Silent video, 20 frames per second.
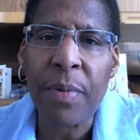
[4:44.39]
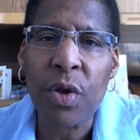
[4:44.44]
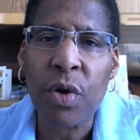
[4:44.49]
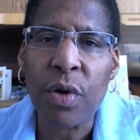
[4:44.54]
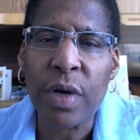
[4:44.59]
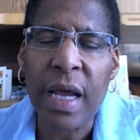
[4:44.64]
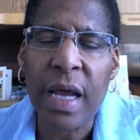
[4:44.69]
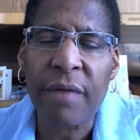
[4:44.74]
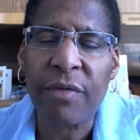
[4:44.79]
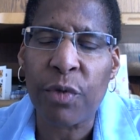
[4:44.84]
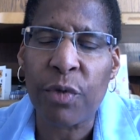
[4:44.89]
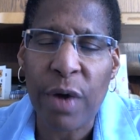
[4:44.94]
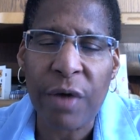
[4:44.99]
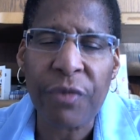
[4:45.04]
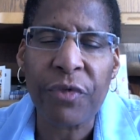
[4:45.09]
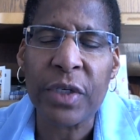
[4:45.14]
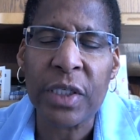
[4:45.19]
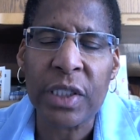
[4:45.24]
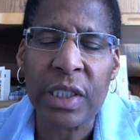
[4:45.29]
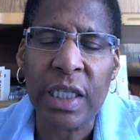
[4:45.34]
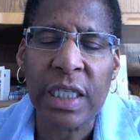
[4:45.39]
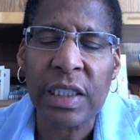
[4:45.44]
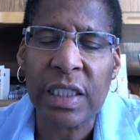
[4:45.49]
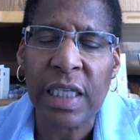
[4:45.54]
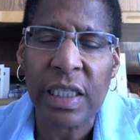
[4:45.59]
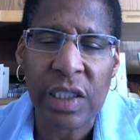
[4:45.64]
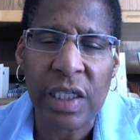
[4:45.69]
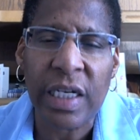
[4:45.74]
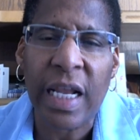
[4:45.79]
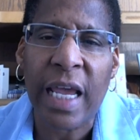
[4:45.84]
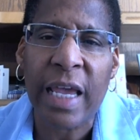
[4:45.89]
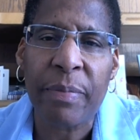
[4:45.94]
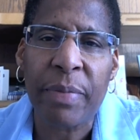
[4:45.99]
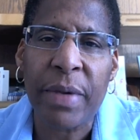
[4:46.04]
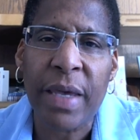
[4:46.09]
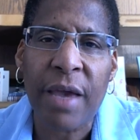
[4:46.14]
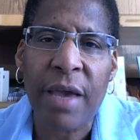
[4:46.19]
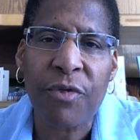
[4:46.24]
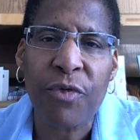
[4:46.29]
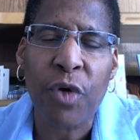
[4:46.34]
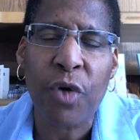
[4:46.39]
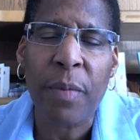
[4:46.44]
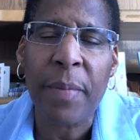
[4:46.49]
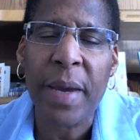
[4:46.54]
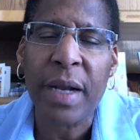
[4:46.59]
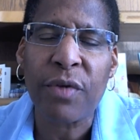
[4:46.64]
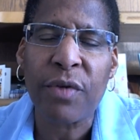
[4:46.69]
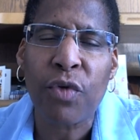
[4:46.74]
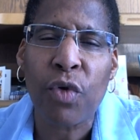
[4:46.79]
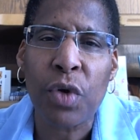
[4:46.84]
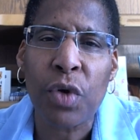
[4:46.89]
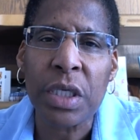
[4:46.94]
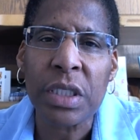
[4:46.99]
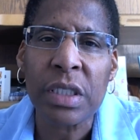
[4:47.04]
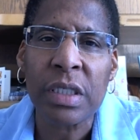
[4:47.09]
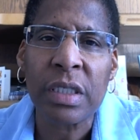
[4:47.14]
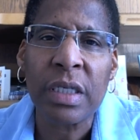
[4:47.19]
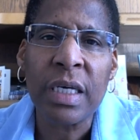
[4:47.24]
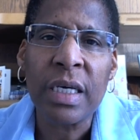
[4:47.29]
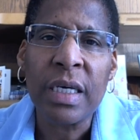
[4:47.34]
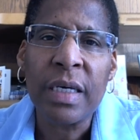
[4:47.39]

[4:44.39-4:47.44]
you're going to have a reference list that's in APA format, of course.